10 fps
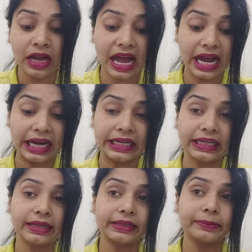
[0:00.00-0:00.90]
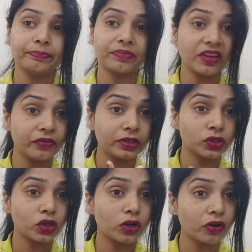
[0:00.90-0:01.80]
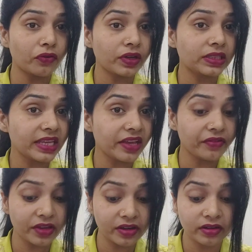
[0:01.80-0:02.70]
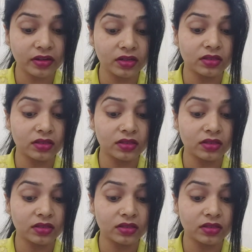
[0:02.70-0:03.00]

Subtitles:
And if it's sort of a severe,